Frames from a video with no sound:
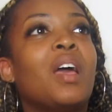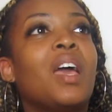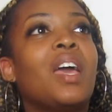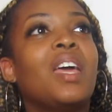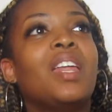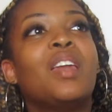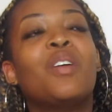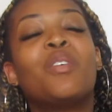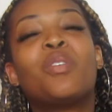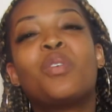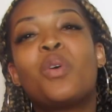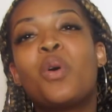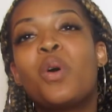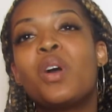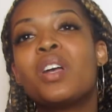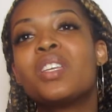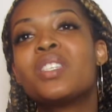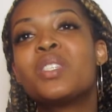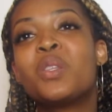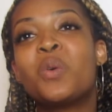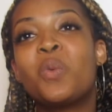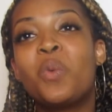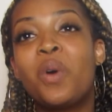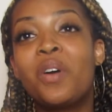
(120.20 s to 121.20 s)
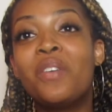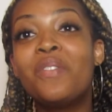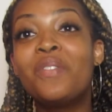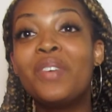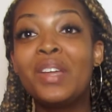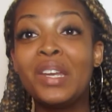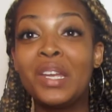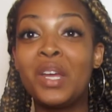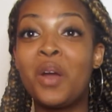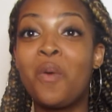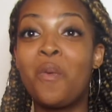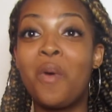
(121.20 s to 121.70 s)
And of course the one
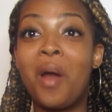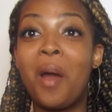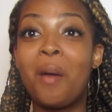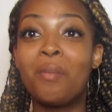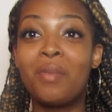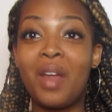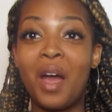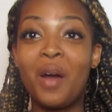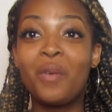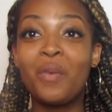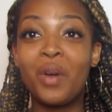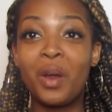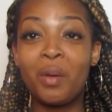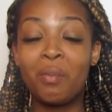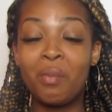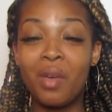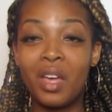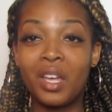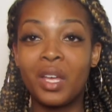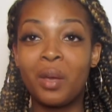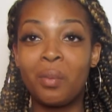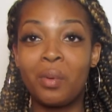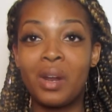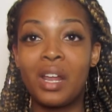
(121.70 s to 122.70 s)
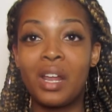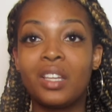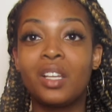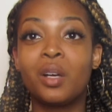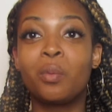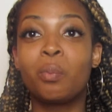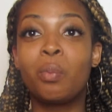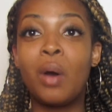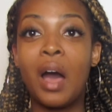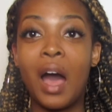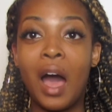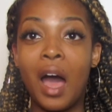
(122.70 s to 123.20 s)
video where I'm not wearing makeup
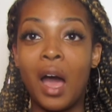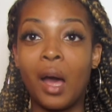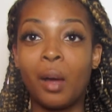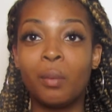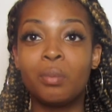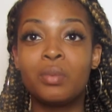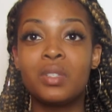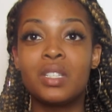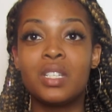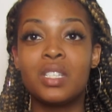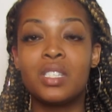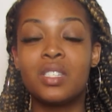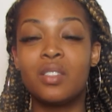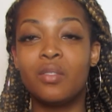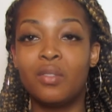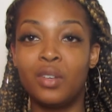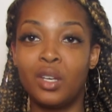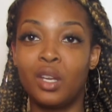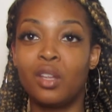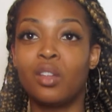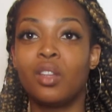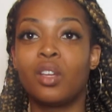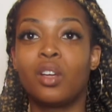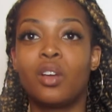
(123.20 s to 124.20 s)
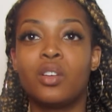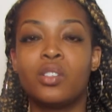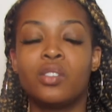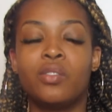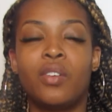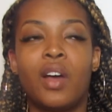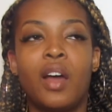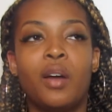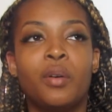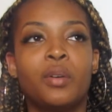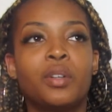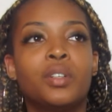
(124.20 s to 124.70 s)
look popped is the video that goes
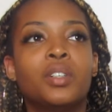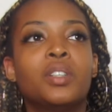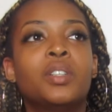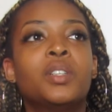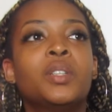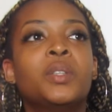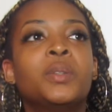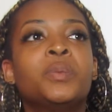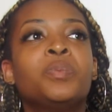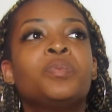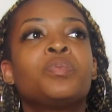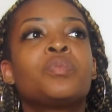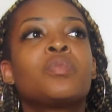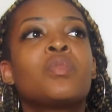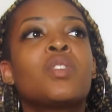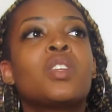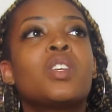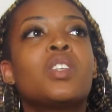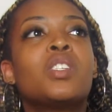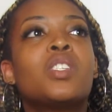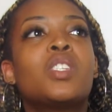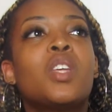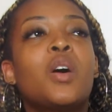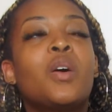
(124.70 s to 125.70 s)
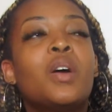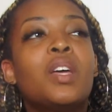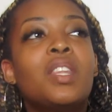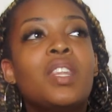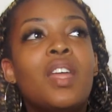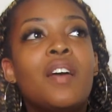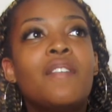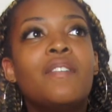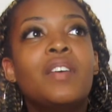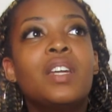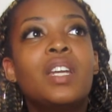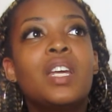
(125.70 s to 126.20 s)
viral. So in
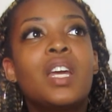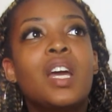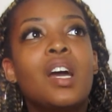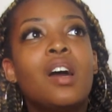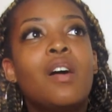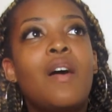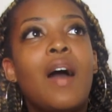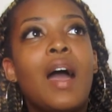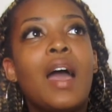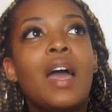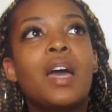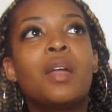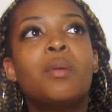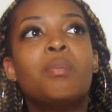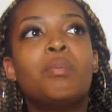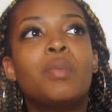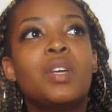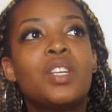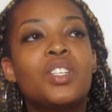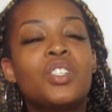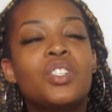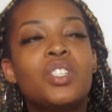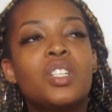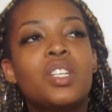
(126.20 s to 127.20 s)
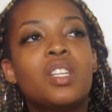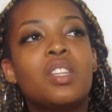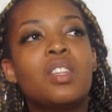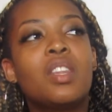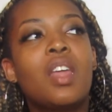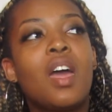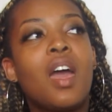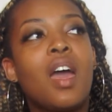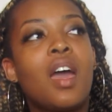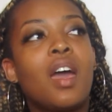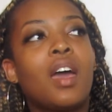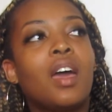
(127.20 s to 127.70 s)
that video, I had mentioned
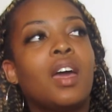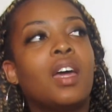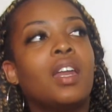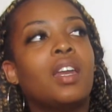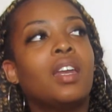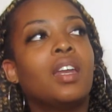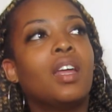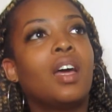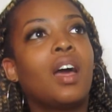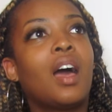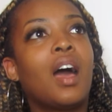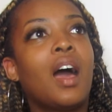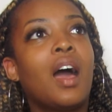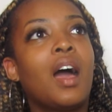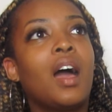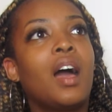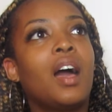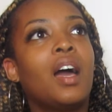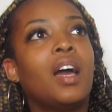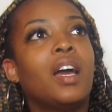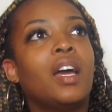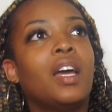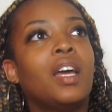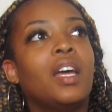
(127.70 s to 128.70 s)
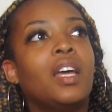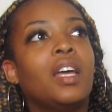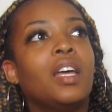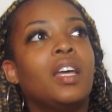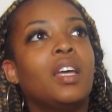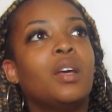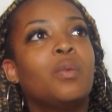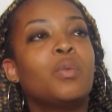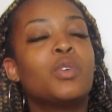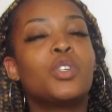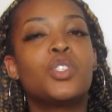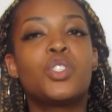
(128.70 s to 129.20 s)
that
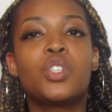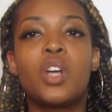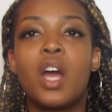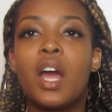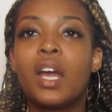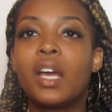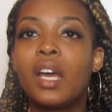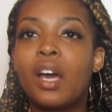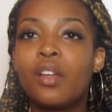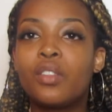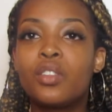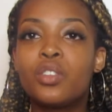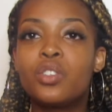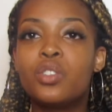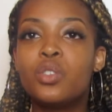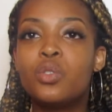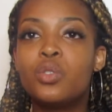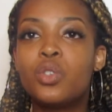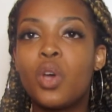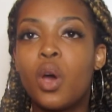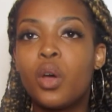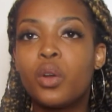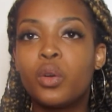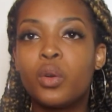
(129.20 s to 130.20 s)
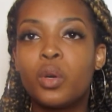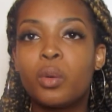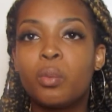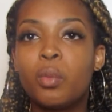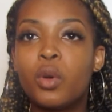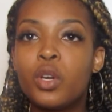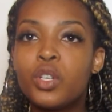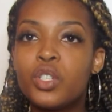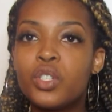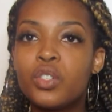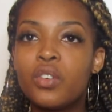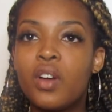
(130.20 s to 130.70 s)
I was trying out this new toner and
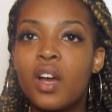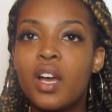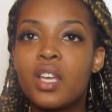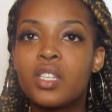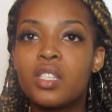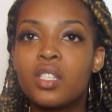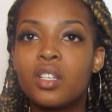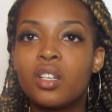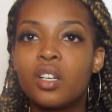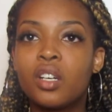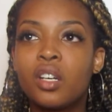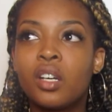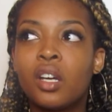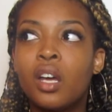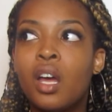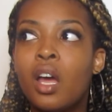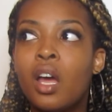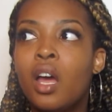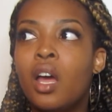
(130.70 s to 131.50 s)
moisturizer.